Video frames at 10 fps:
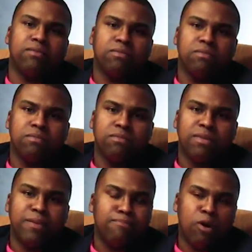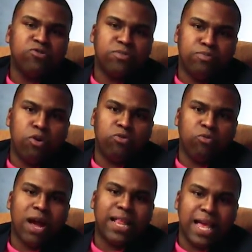and most important
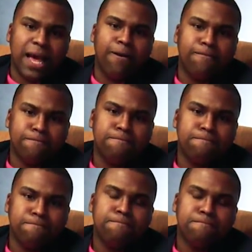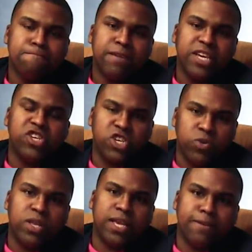right now is
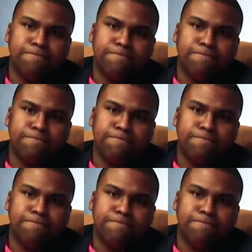unity.